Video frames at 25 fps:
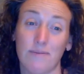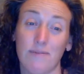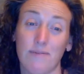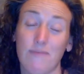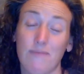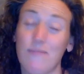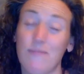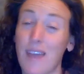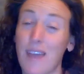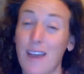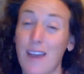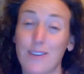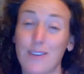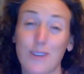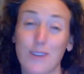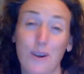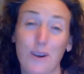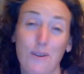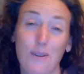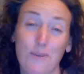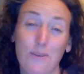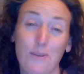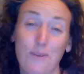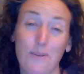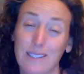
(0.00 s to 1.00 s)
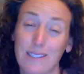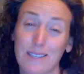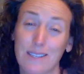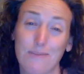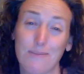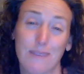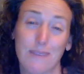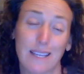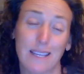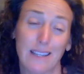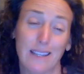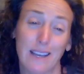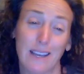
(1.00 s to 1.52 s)
They don't want to
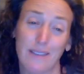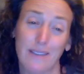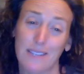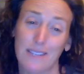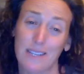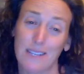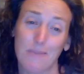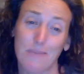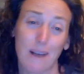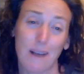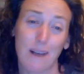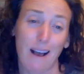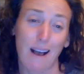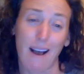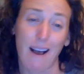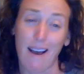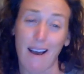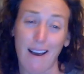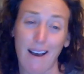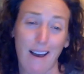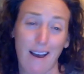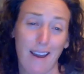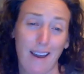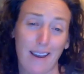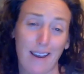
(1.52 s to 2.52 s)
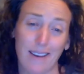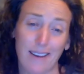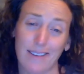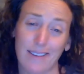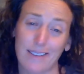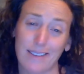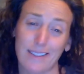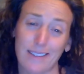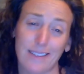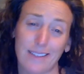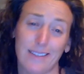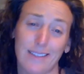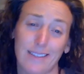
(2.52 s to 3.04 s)
be left behind.
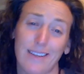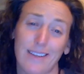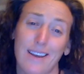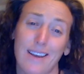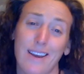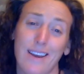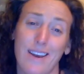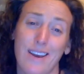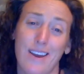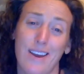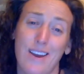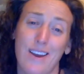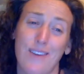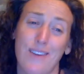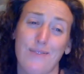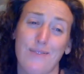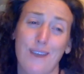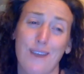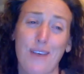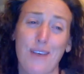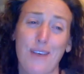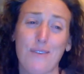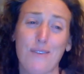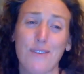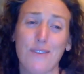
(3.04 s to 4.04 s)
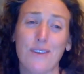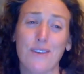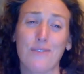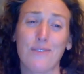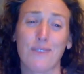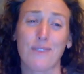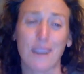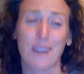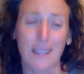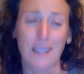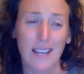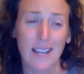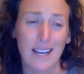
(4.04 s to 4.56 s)
Rather than
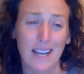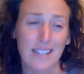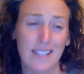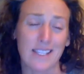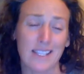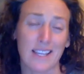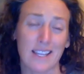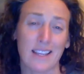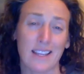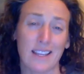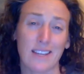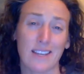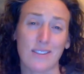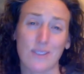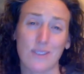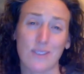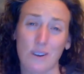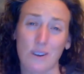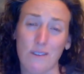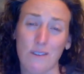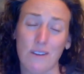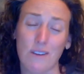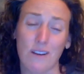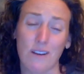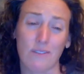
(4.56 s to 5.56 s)
realizing they serve in a